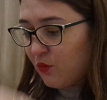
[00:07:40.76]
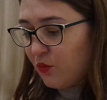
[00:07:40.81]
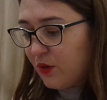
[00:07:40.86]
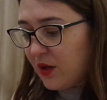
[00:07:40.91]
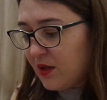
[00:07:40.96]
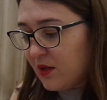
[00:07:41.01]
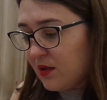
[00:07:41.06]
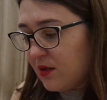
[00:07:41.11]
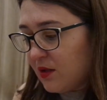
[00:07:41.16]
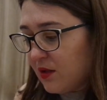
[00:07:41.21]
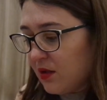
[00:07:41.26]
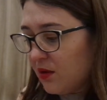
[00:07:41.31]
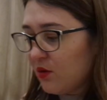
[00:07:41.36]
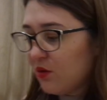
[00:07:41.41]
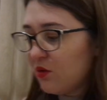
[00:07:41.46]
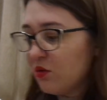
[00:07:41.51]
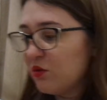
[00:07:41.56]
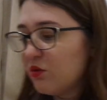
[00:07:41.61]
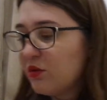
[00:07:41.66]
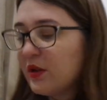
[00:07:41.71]
I went
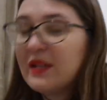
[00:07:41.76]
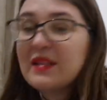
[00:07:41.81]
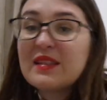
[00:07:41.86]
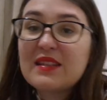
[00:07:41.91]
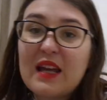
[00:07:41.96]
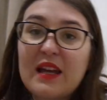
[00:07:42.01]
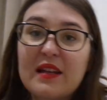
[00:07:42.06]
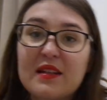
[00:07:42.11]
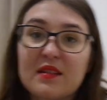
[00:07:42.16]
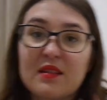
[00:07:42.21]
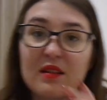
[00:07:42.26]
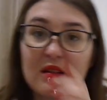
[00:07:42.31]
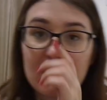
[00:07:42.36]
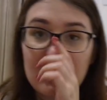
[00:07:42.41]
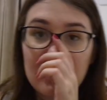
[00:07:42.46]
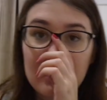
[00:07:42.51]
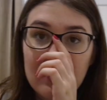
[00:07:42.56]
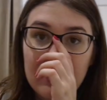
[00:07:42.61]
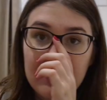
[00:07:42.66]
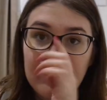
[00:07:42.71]
to inside
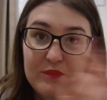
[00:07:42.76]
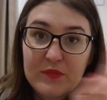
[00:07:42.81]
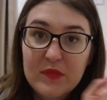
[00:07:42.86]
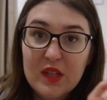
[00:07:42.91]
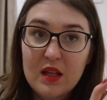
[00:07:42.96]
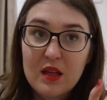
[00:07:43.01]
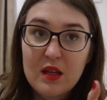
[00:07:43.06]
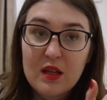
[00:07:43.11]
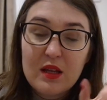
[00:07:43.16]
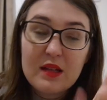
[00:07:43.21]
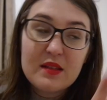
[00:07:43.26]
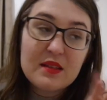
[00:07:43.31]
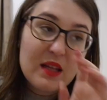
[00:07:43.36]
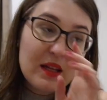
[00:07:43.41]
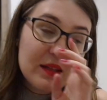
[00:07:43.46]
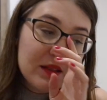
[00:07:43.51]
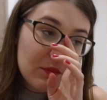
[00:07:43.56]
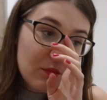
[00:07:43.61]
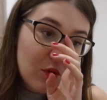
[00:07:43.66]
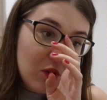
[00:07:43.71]

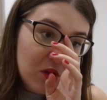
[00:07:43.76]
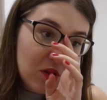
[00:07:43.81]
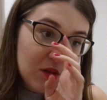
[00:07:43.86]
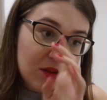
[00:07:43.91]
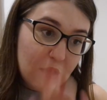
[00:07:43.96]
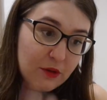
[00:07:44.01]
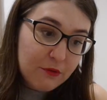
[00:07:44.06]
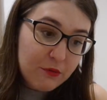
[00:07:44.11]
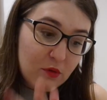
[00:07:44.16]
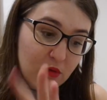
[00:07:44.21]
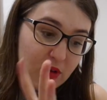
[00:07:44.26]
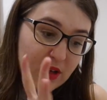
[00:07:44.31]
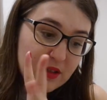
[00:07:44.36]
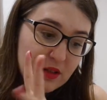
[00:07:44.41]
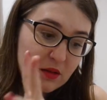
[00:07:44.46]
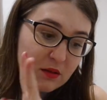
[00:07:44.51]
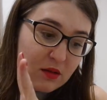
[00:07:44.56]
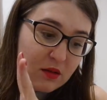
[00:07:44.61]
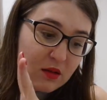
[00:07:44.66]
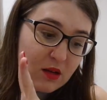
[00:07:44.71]
the mall, La Foret.
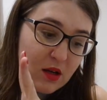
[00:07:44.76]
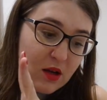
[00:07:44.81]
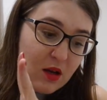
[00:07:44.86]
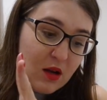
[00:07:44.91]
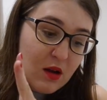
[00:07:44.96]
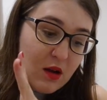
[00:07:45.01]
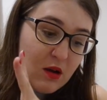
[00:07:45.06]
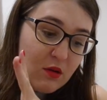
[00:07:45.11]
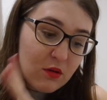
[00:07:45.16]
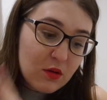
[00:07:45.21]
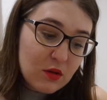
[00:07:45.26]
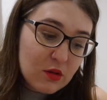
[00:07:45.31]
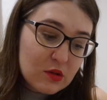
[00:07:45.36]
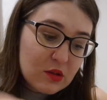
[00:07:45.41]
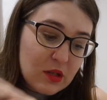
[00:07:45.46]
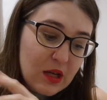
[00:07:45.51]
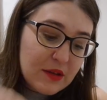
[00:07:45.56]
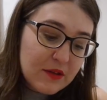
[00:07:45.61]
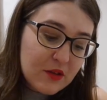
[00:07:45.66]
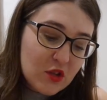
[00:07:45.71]
There were
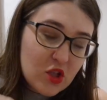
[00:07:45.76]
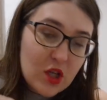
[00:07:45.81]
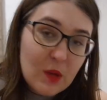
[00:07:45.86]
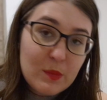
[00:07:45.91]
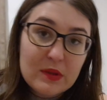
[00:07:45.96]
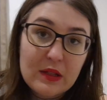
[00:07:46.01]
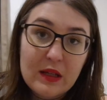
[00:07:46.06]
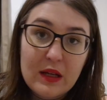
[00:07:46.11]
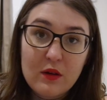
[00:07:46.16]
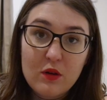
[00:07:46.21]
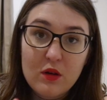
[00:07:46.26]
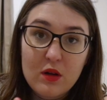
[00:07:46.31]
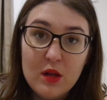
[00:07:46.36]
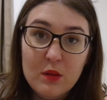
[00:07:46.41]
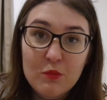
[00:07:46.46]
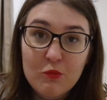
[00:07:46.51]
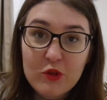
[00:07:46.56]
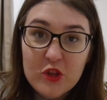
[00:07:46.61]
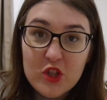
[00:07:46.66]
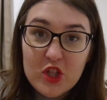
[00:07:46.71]
also other shops that,
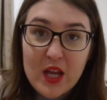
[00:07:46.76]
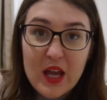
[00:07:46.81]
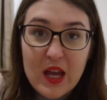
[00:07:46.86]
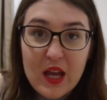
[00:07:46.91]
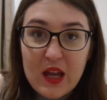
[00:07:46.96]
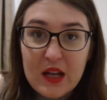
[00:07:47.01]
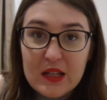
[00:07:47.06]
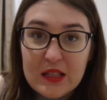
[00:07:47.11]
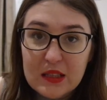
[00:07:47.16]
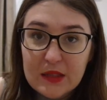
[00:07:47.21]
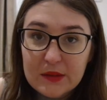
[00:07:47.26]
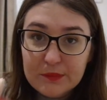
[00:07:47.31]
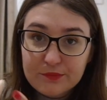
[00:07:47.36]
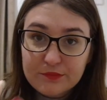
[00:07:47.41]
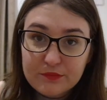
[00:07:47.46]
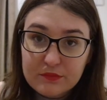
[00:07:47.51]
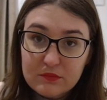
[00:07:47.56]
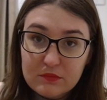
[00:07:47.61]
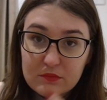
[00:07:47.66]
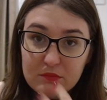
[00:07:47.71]
which had
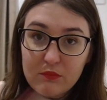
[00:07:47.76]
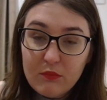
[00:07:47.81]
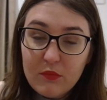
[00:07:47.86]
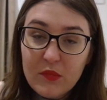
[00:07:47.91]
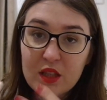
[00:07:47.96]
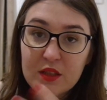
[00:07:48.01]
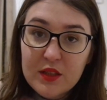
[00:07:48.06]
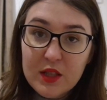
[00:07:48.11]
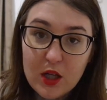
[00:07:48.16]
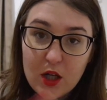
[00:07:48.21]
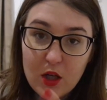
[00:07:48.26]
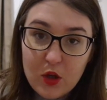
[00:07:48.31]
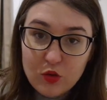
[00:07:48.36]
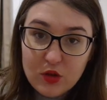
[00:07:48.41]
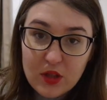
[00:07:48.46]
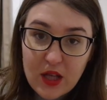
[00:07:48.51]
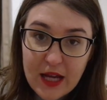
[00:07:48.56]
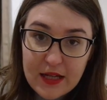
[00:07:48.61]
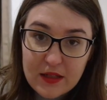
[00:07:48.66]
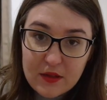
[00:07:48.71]
their
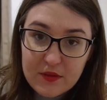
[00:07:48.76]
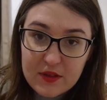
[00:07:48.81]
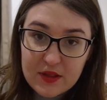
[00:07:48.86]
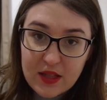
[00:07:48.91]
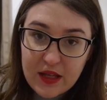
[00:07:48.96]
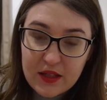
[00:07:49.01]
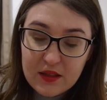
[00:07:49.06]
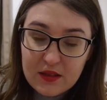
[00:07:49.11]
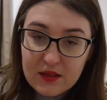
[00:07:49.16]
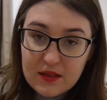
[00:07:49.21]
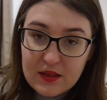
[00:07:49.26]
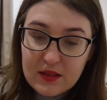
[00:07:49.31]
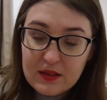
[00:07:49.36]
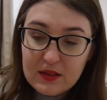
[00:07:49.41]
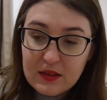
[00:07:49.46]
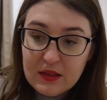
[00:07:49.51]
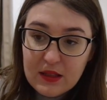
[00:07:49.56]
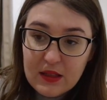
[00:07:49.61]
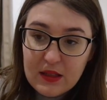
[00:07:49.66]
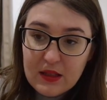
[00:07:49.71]
own kind of
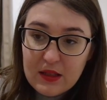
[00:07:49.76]
sales.